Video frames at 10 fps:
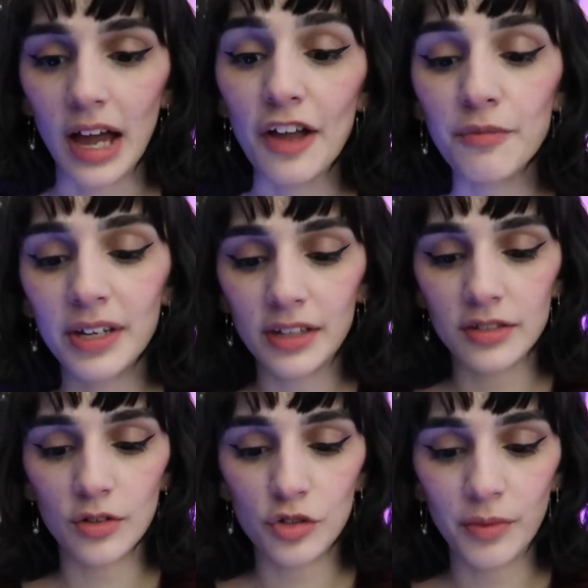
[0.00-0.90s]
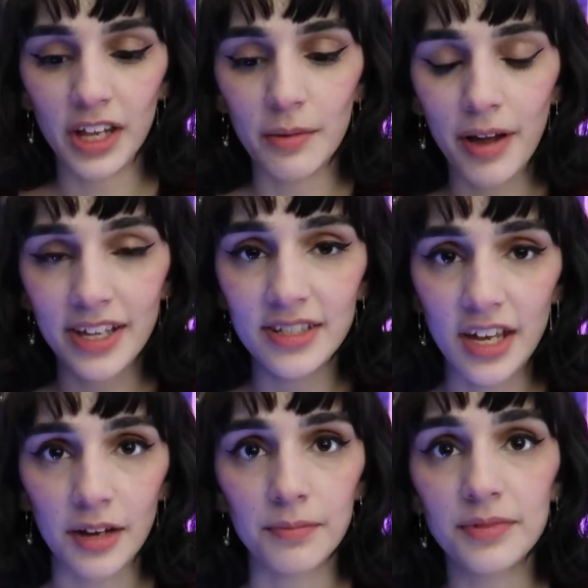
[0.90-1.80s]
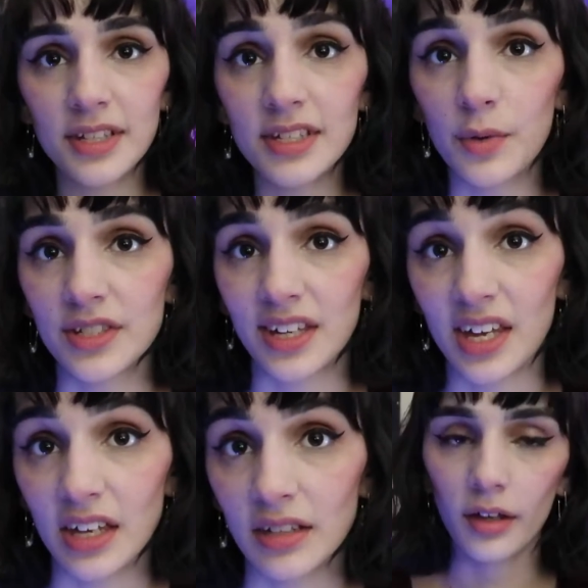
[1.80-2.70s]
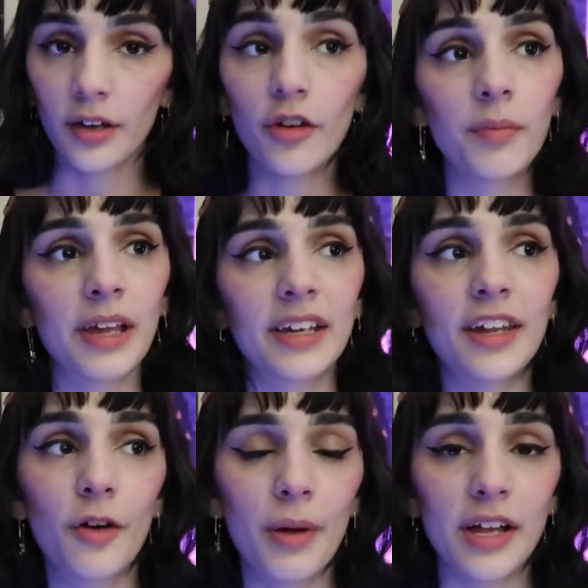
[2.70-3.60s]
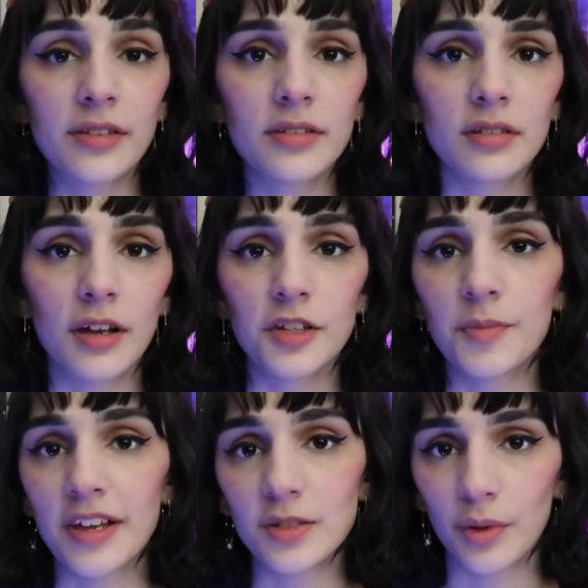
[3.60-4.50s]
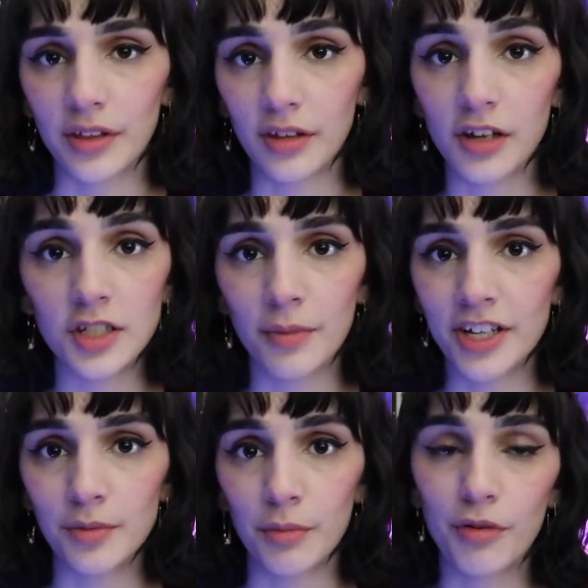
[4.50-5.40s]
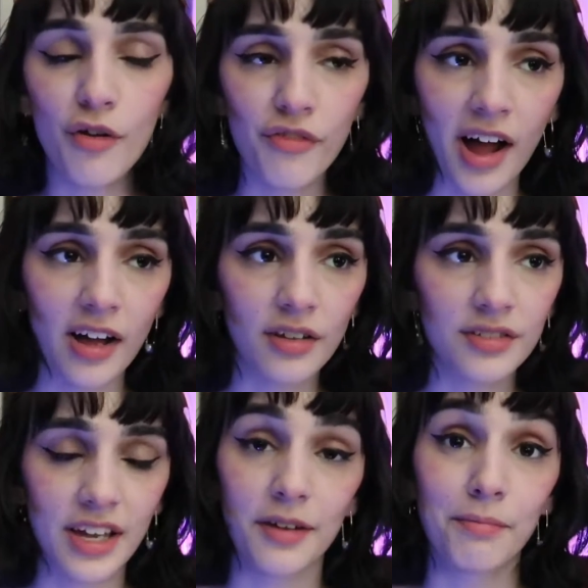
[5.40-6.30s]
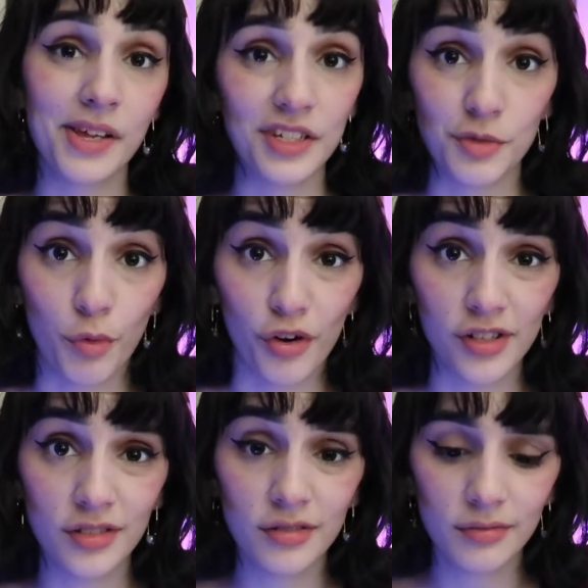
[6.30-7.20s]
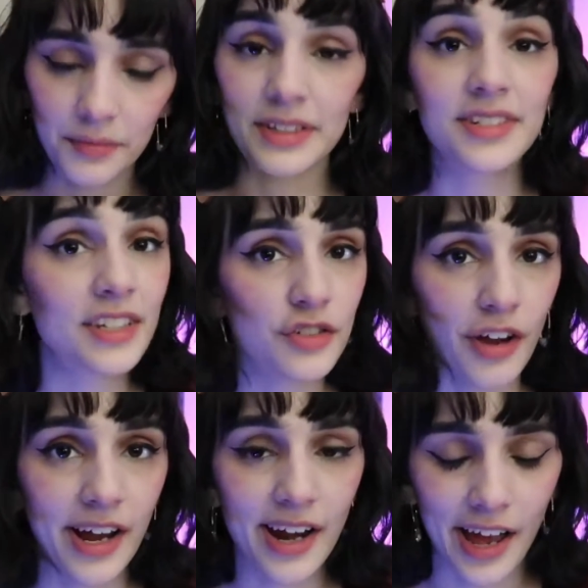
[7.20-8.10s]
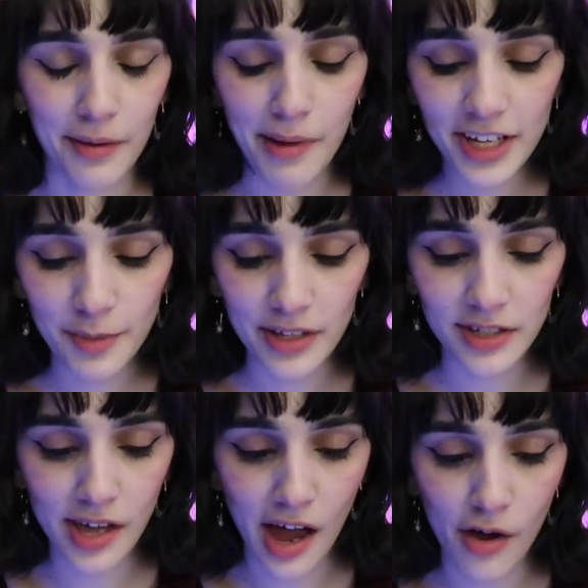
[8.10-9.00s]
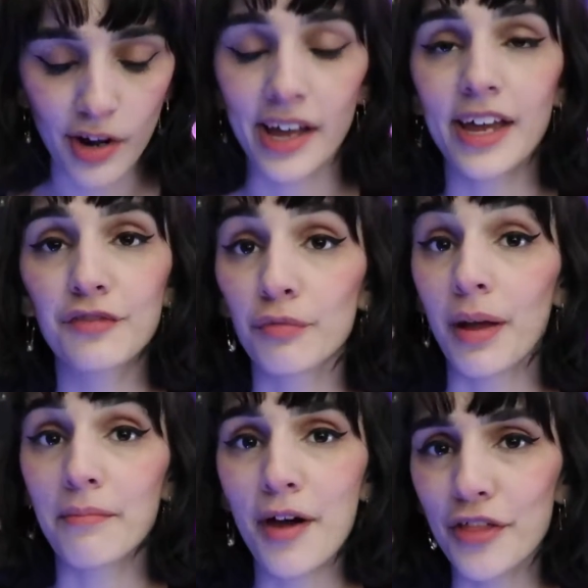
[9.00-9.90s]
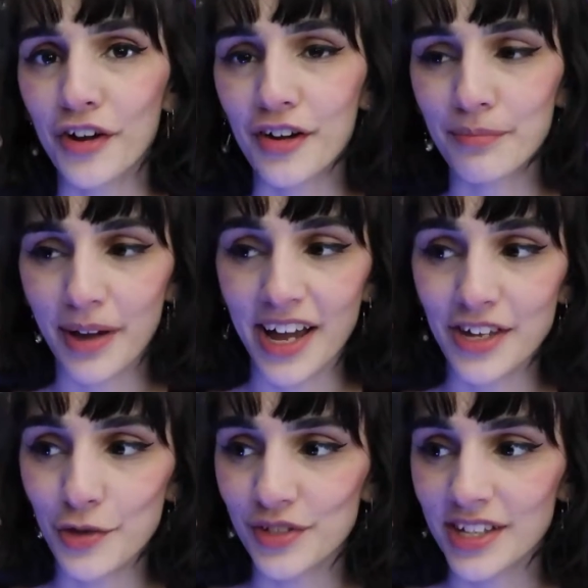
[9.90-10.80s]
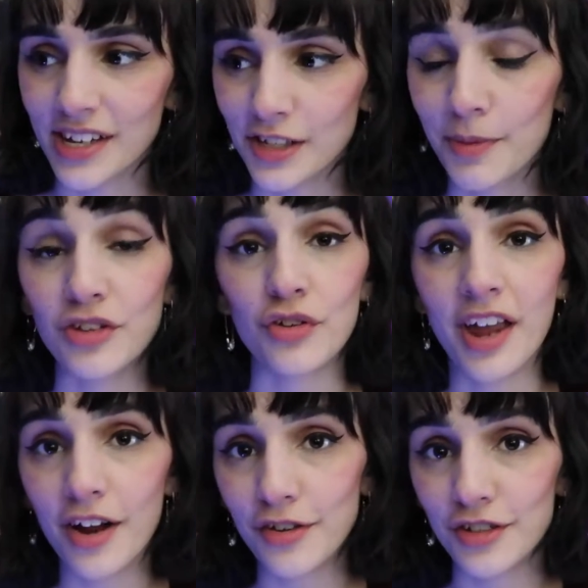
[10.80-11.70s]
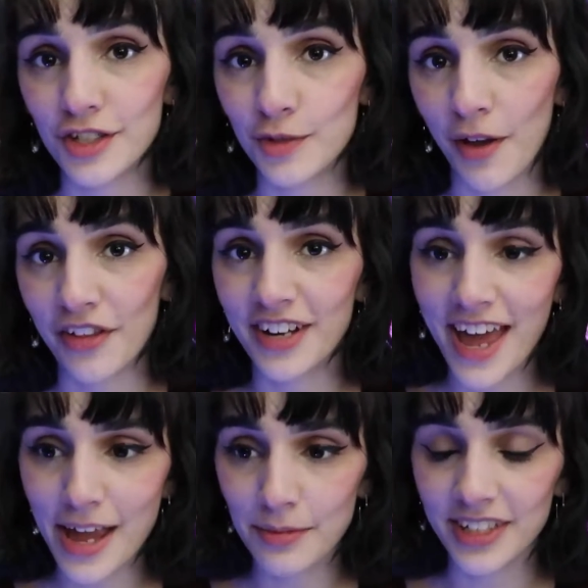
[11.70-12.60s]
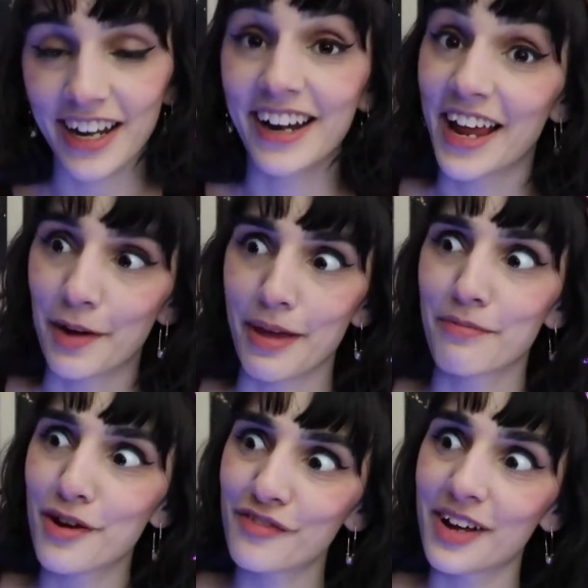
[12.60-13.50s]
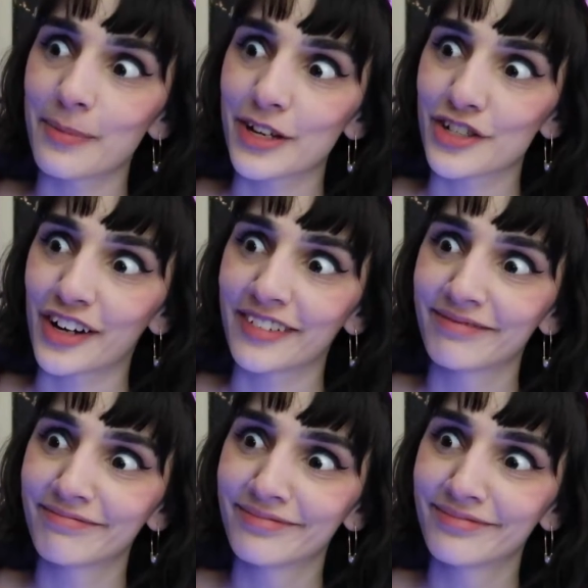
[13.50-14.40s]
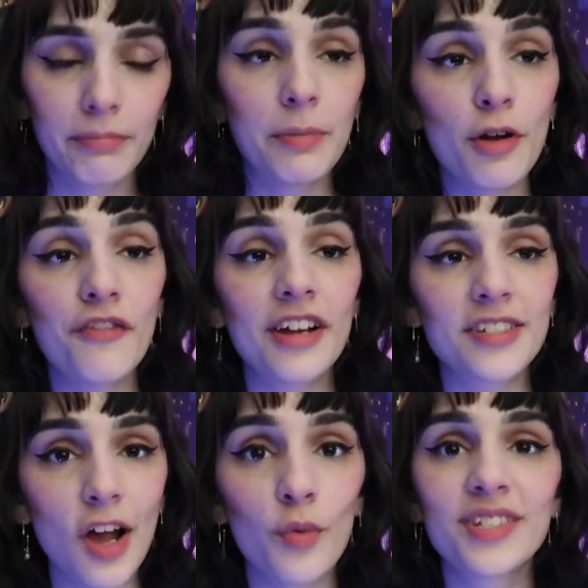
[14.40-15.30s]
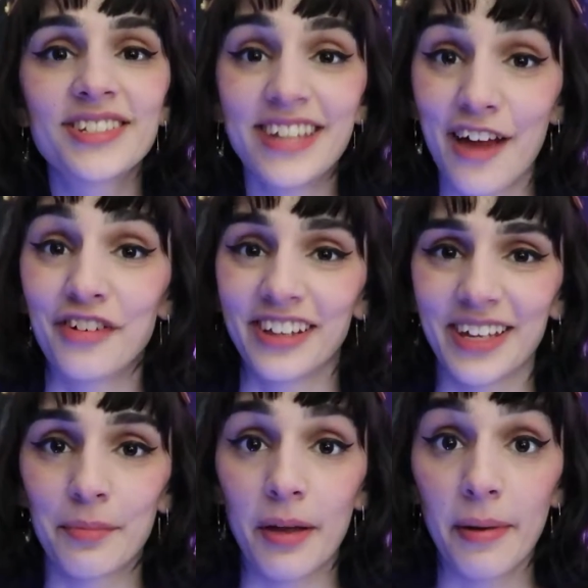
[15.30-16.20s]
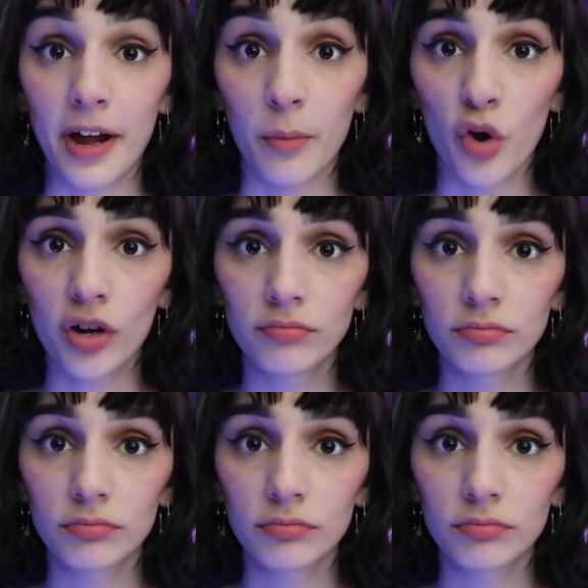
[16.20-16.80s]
I've been in the social media mindset since I was a kid. I grew up playing Neopets, a space with customizable profiles and message boards. In 6th grade, I had a MySpace account I hid from my mother by using special characters to spell the names and an anime profile picture. My profile song was definitely by Paramore.